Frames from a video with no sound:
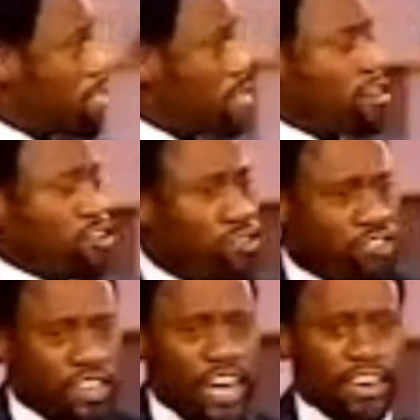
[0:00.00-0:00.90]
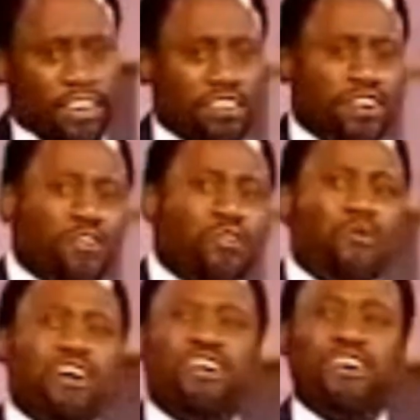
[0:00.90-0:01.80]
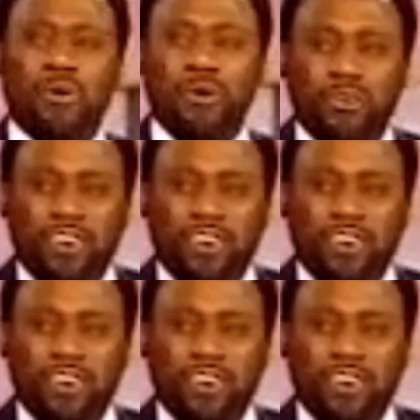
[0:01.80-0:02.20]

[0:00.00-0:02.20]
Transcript: The Crusaders, who were